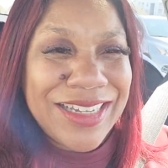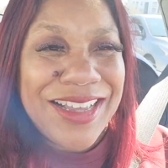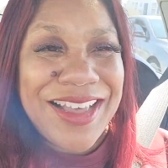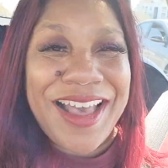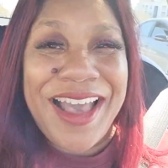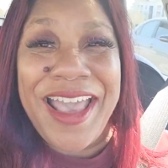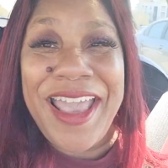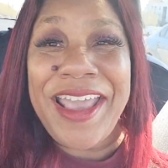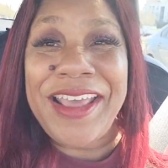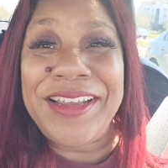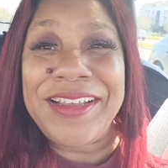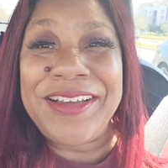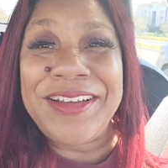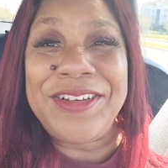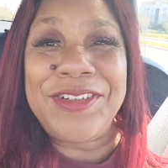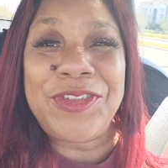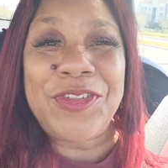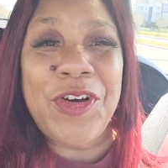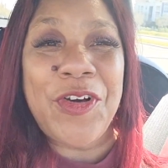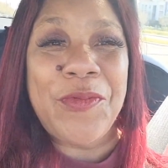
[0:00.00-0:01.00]
I had to
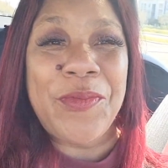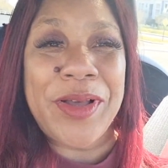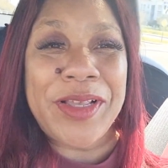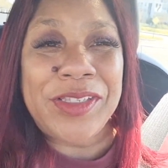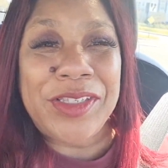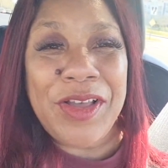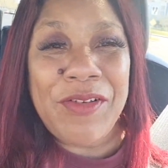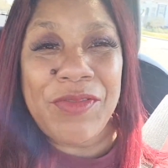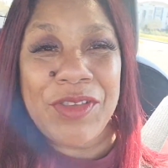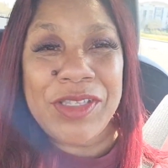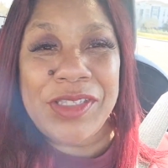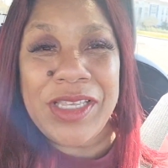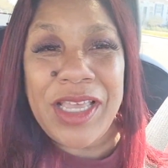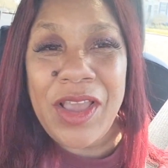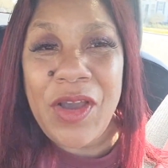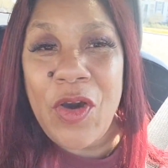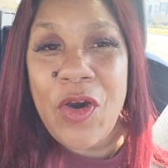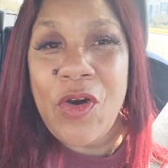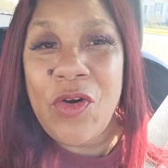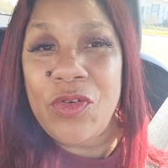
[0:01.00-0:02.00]
control myself to say,
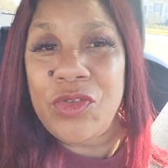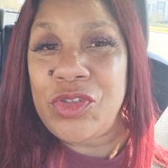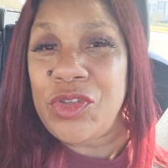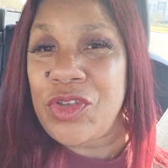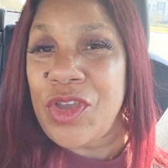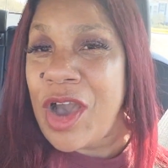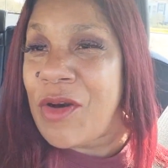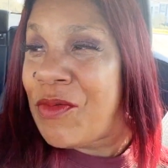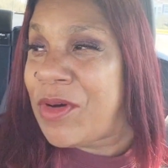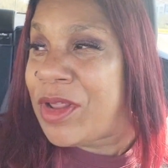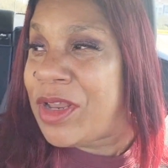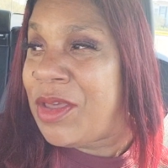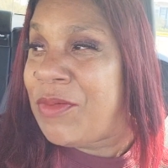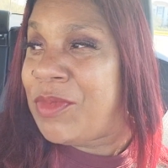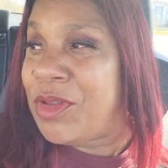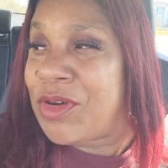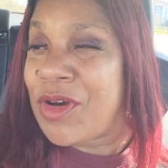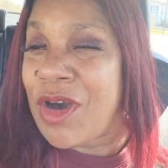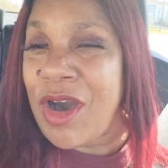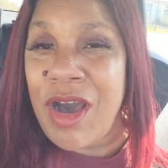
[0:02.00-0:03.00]
oh, so y'all wanted him
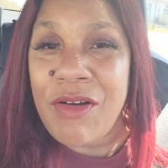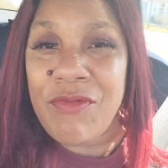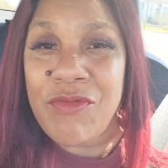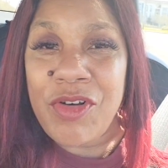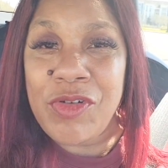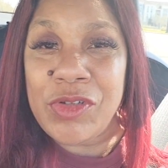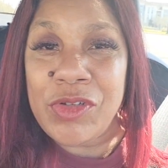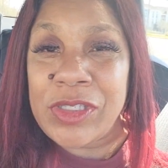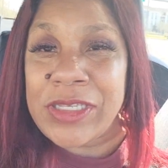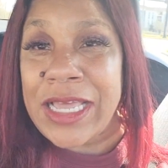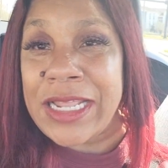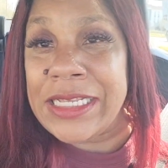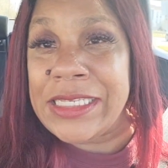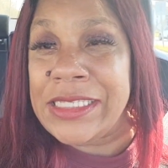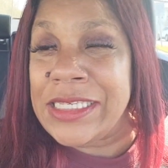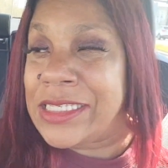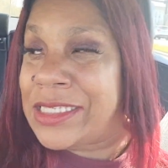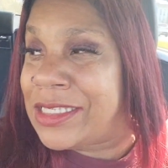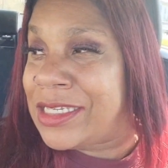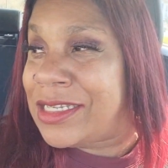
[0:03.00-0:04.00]
to call roadside
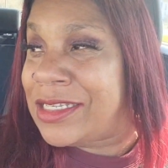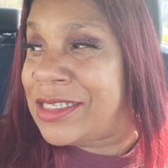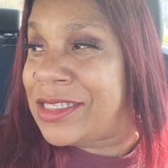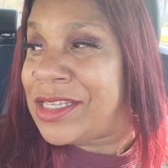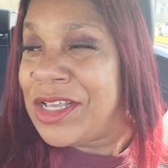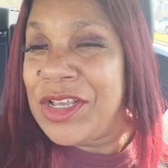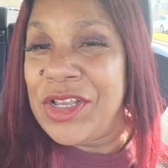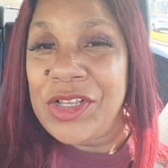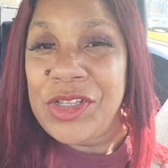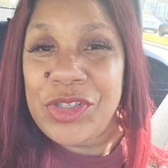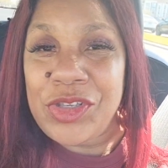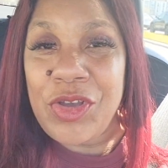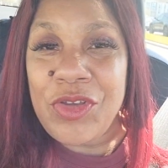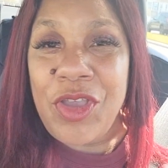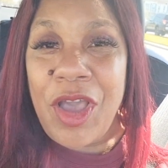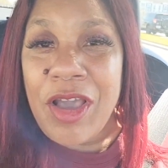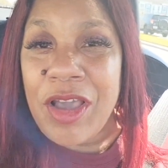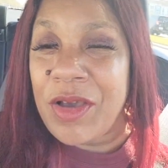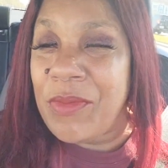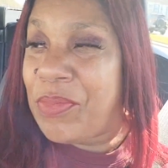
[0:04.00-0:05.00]
assistance so
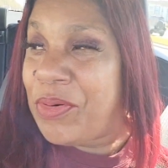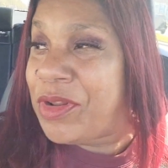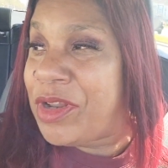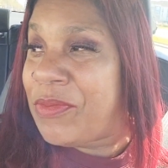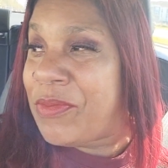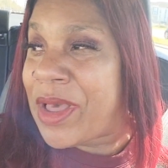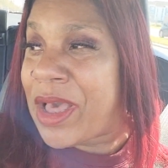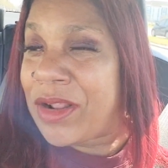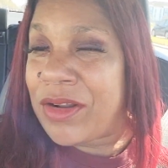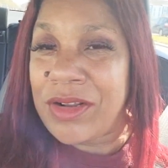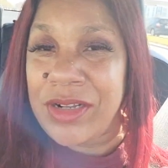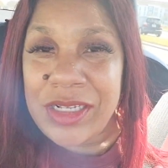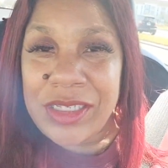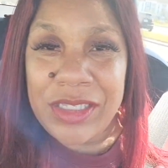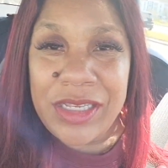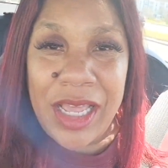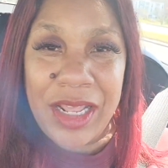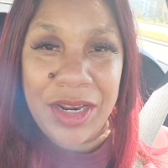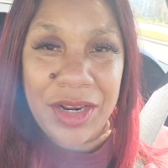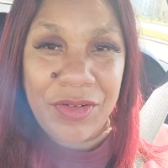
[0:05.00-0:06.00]
y'all could put him out on the
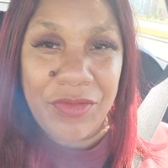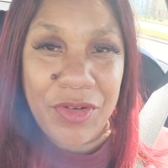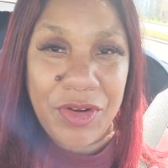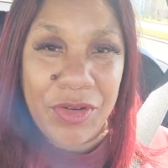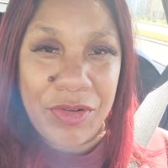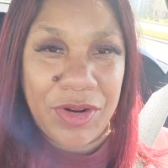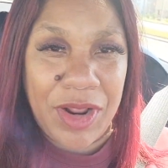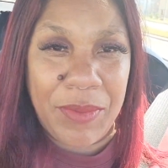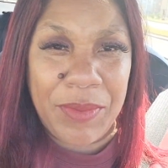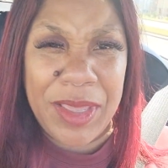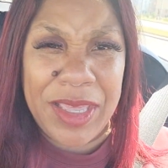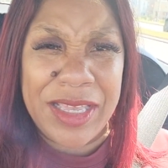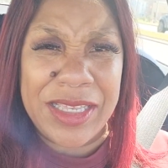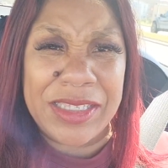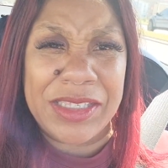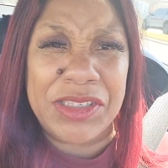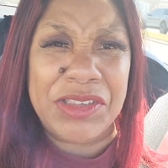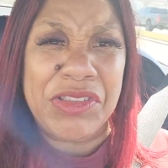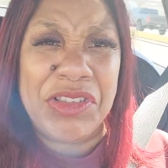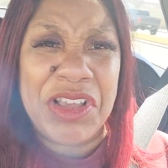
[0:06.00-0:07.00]
side of the road. I mean,
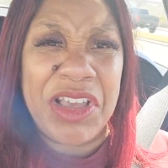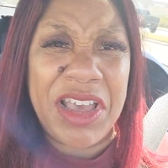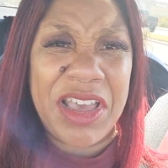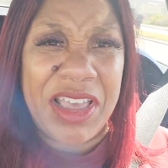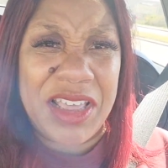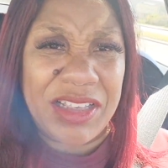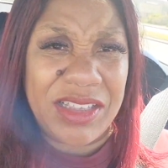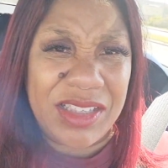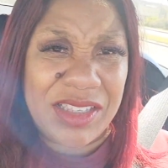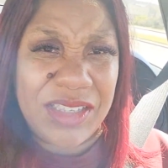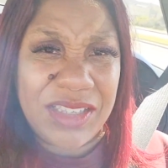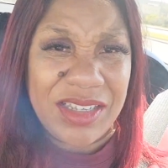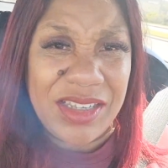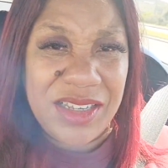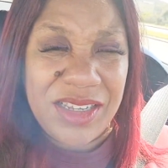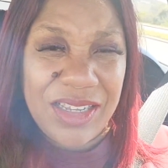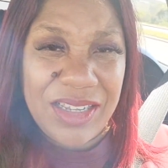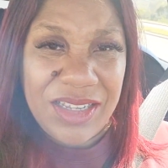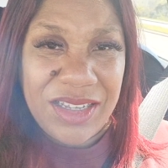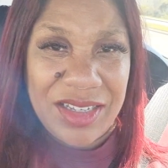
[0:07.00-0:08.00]
it's nuts.
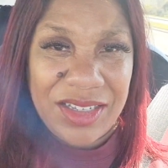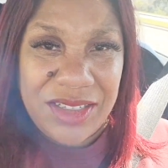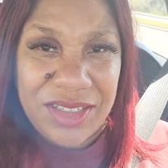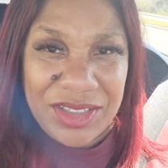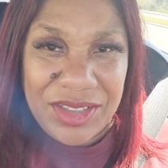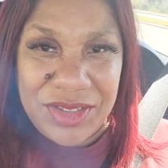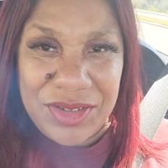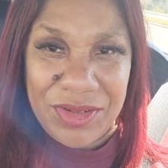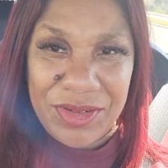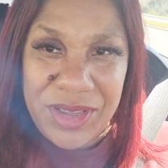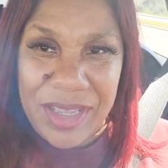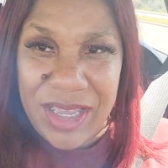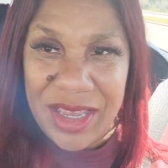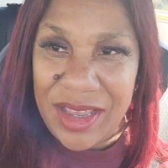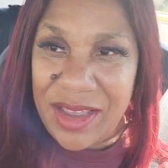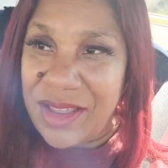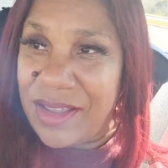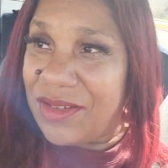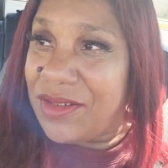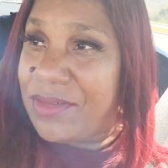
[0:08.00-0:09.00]
So
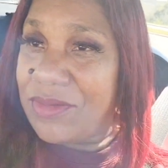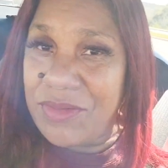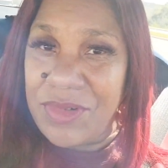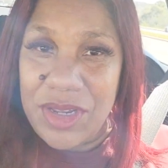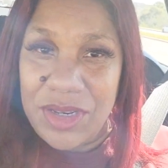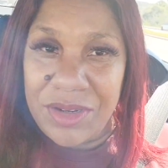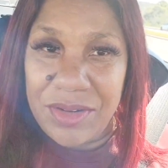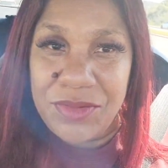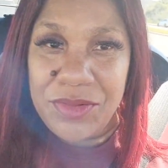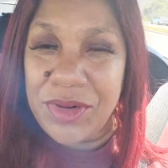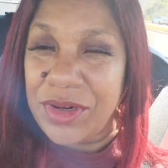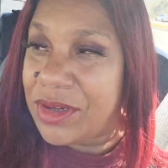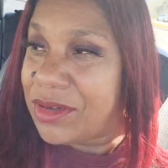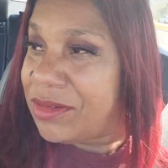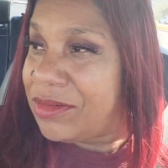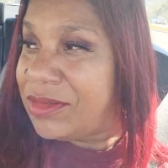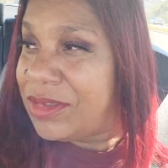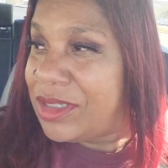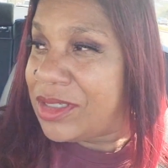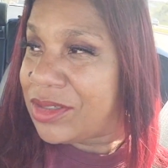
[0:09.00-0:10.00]
yeah, what in the world?
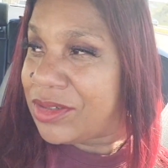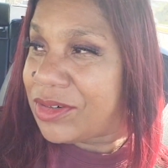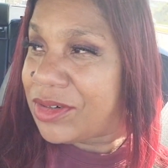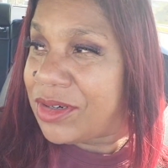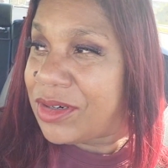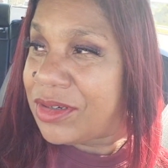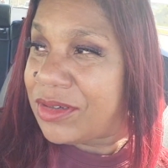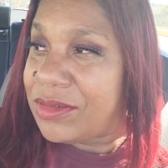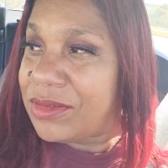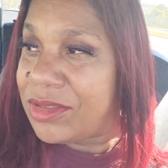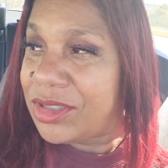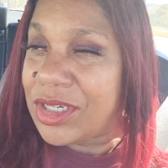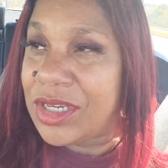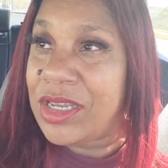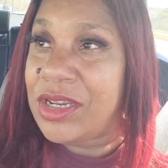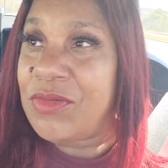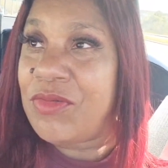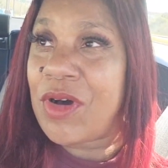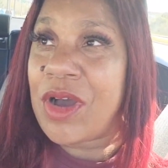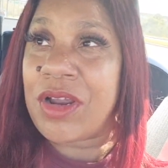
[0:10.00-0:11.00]
This girl just
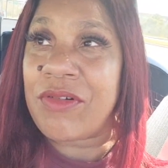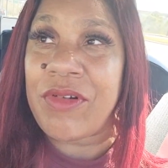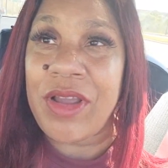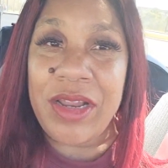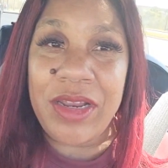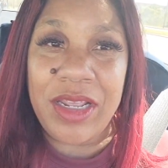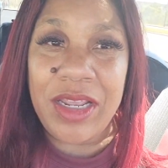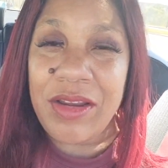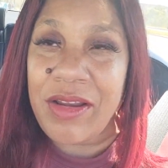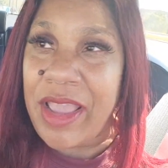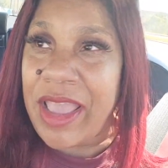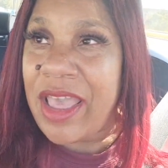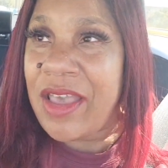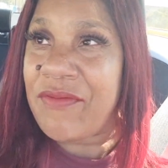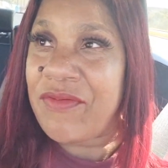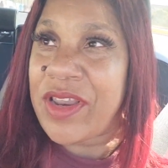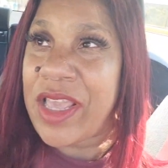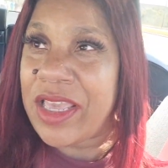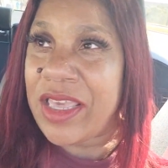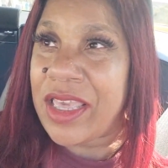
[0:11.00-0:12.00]
walk around in here half
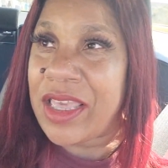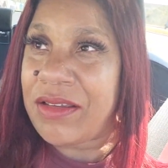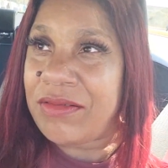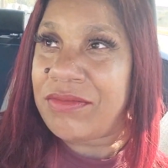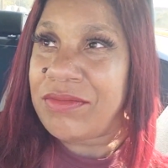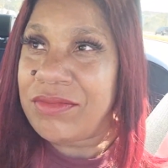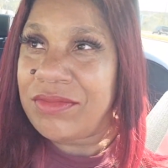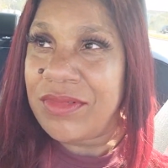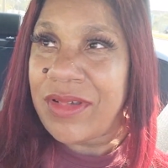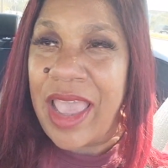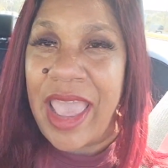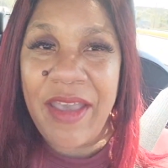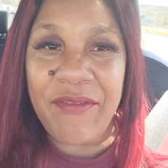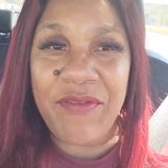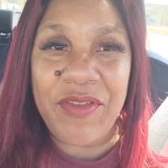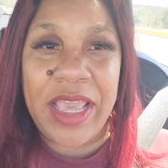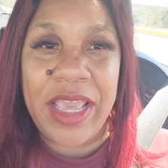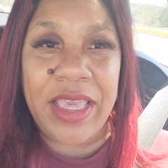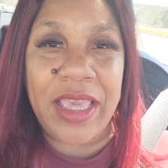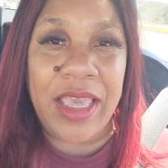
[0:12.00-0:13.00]
naked
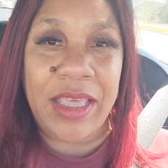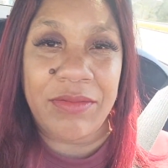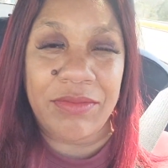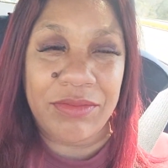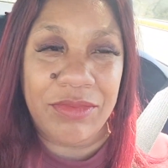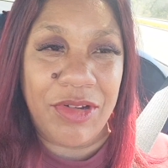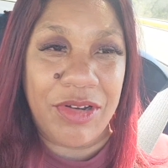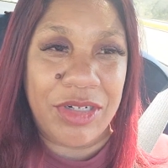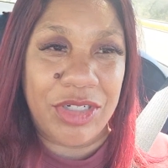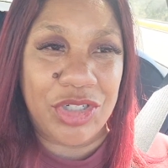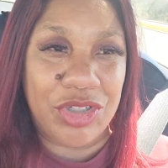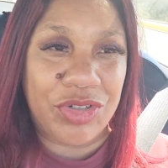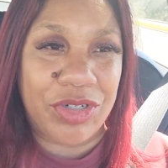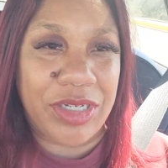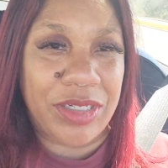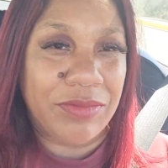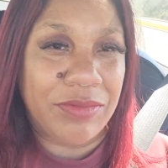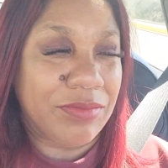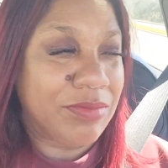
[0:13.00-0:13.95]
on the street.